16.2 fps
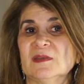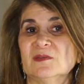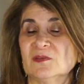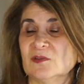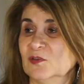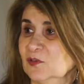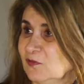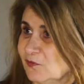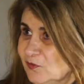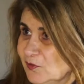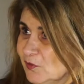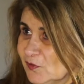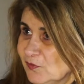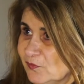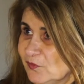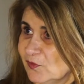is good
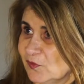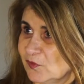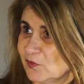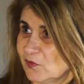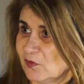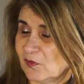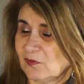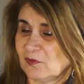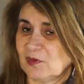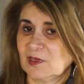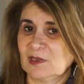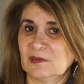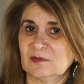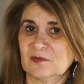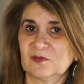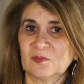for for certain
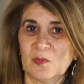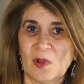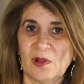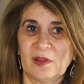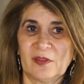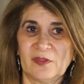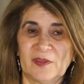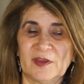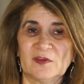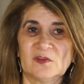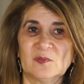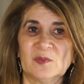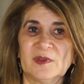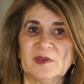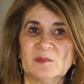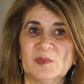uh, small things,
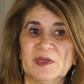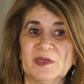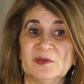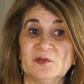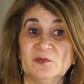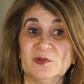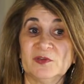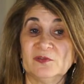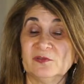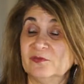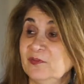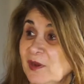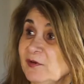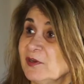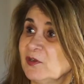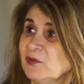but but it is
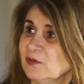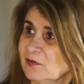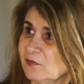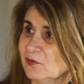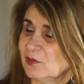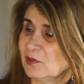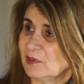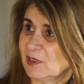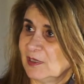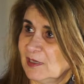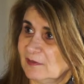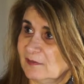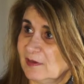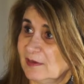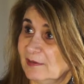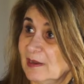very good for looking
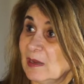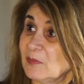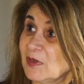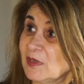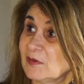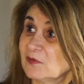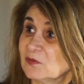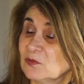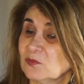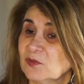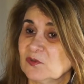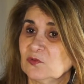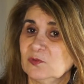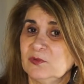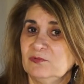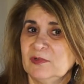at dynamics, right.
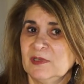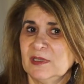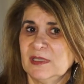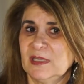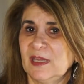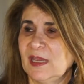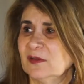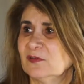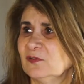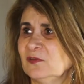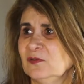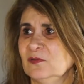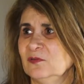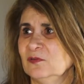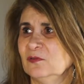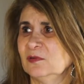which we really can't
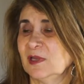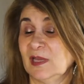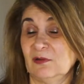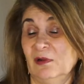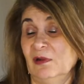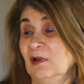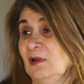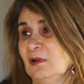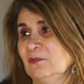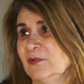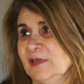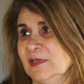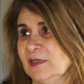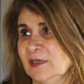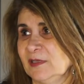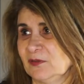do at all,
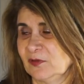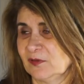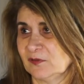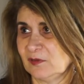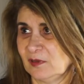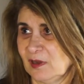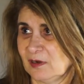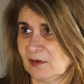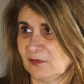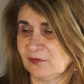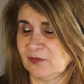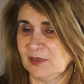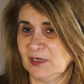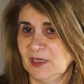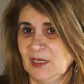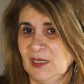really, in
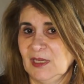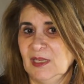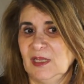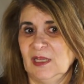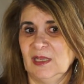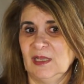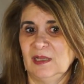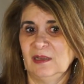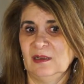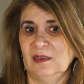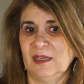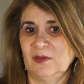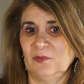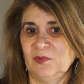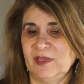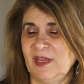crystallography, uh,
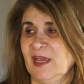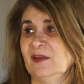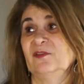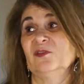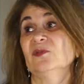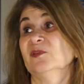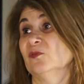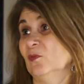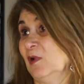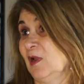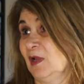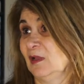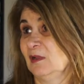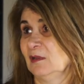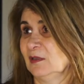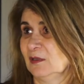and we can't do as
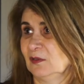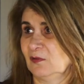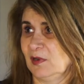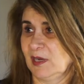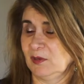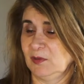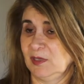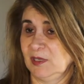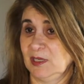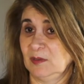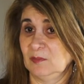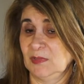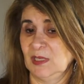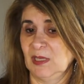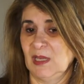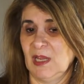well in
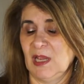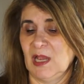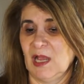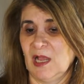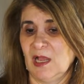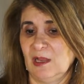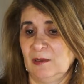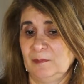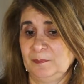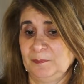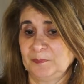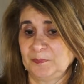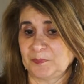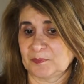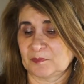cryo-EM. Um,